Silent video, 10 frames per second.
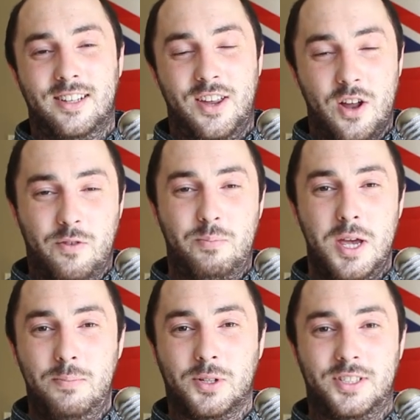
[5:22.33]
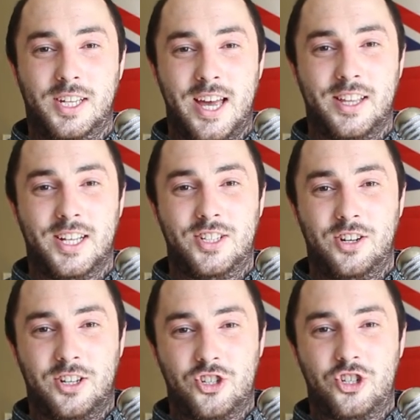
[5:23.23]
enough people together
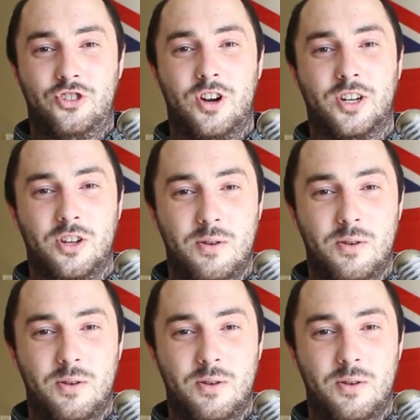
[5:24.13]
to construct